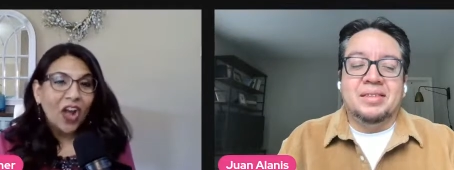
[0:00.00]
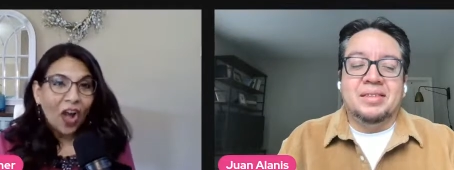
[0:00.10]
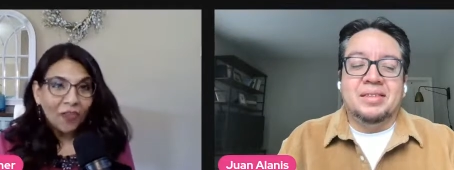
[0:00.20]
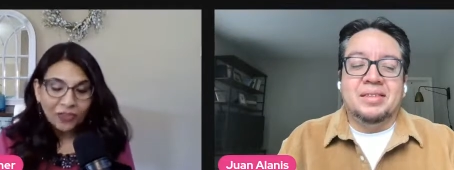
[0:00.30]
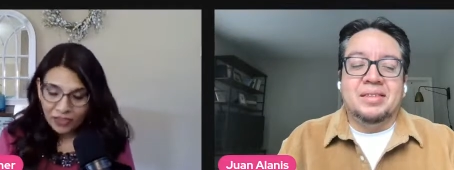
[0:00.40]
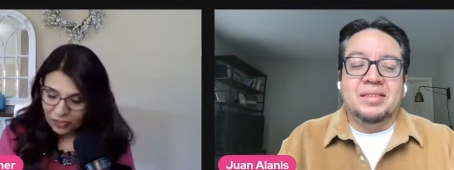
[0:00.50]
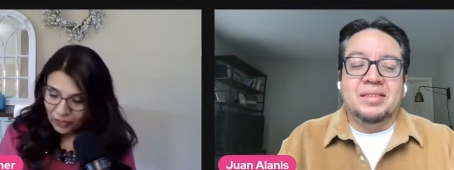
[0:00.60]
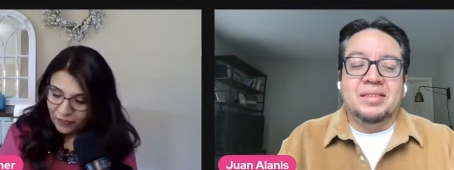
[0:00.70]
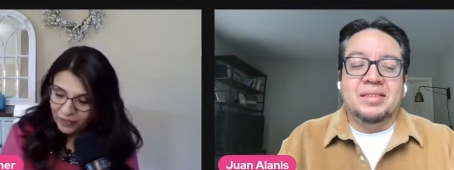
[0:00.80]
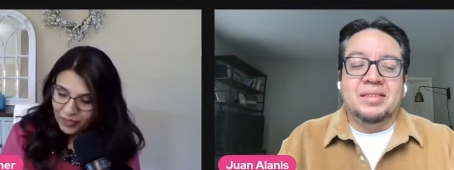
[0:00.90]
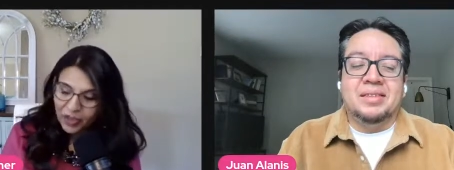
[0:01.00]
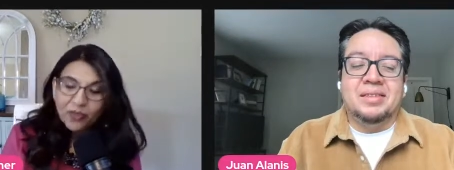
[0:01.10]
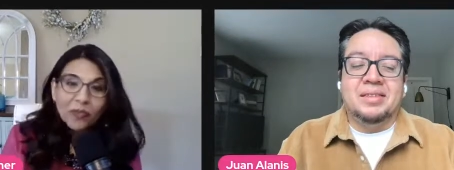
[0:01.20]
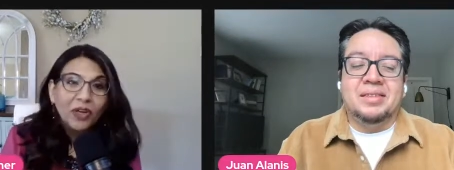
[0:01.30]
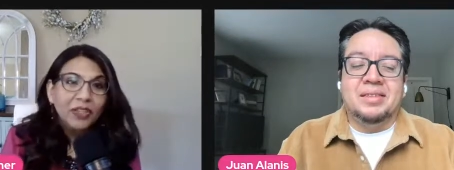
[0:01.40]
Speaker 1: officer of
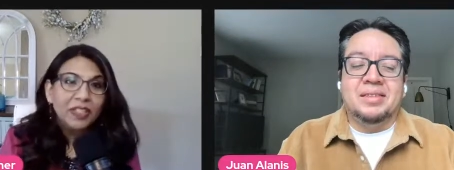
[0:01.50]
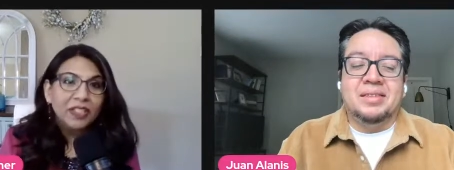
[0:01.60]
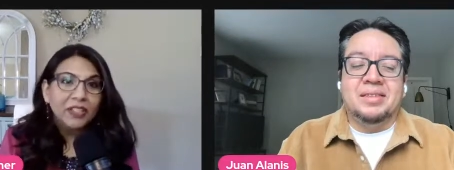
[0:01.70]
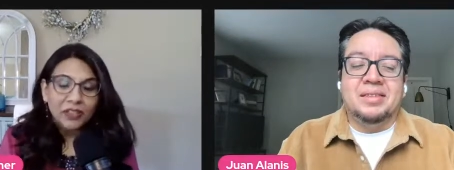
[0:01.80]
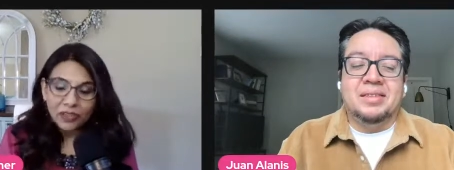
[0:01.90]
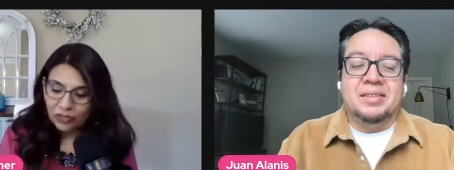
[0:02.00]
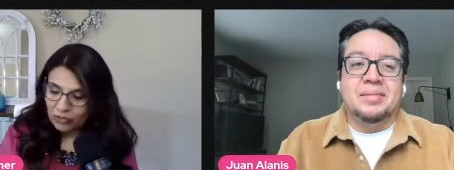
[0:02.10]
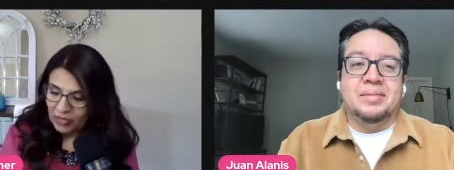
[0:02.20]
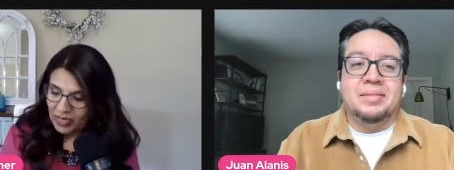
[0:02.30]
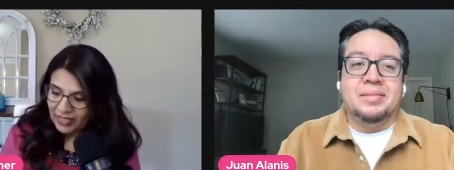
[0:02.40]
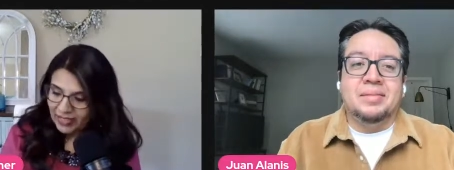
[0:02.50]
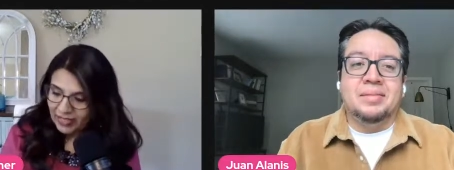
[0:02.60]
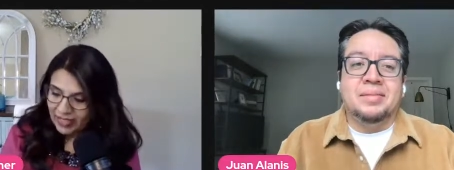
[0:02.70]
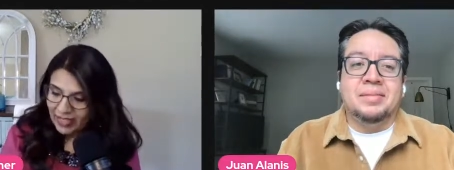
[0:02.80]
Market Street